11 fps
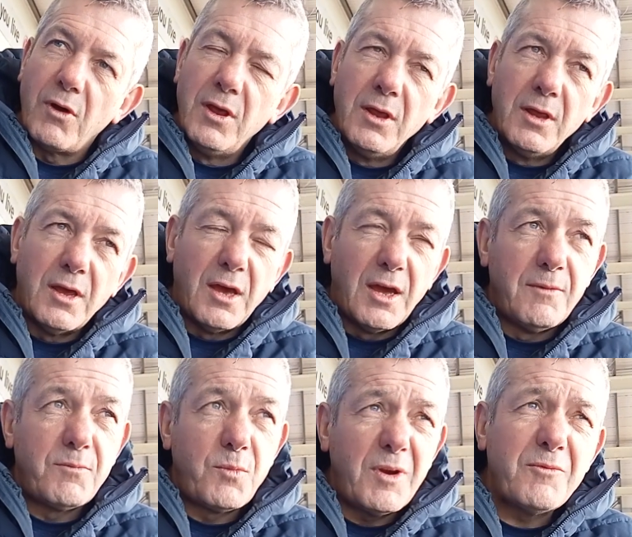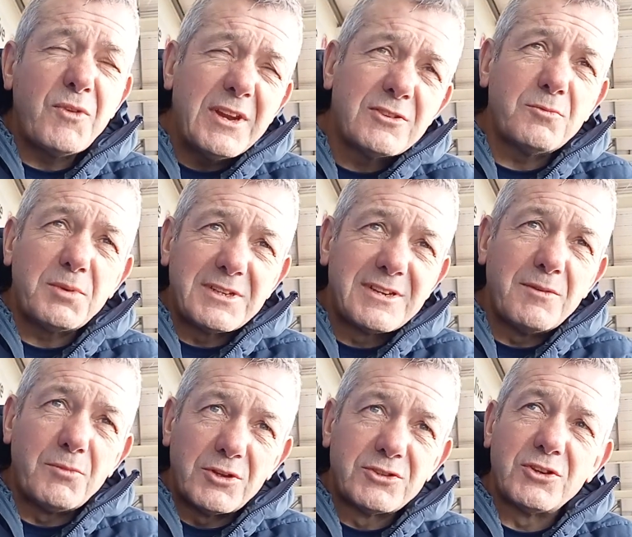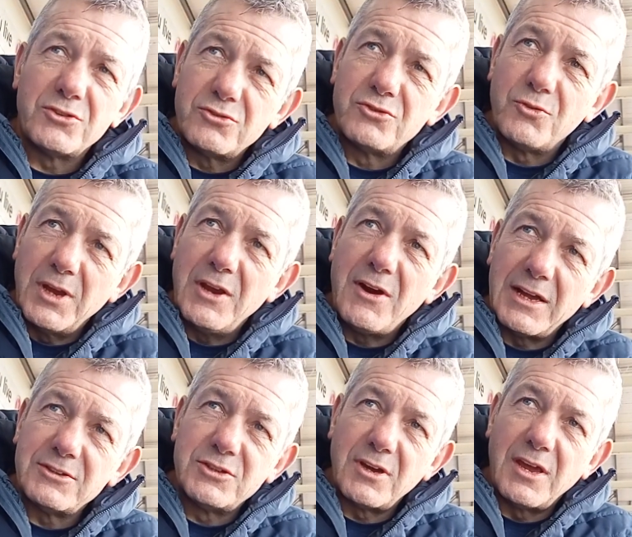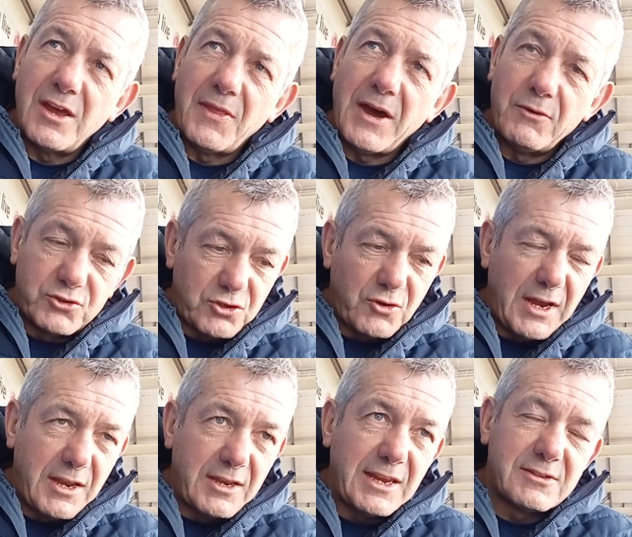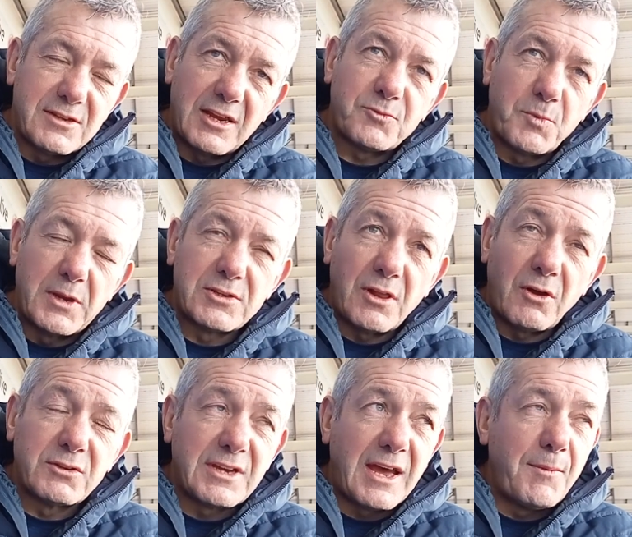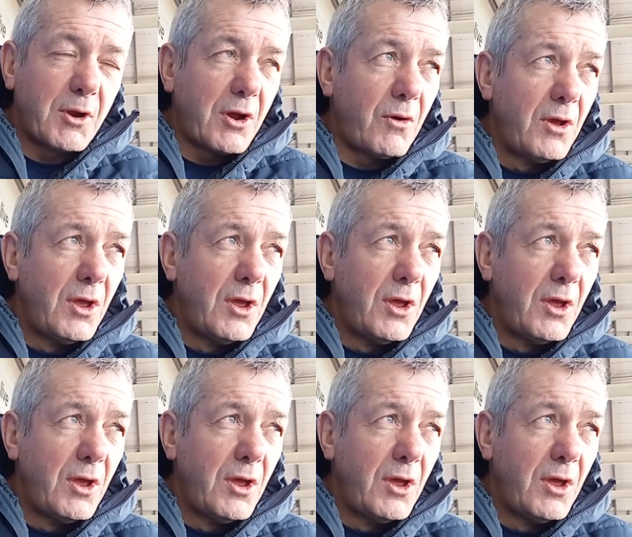Right, reasonably similar to here actually, and that was so I had a decent experience a long time ago.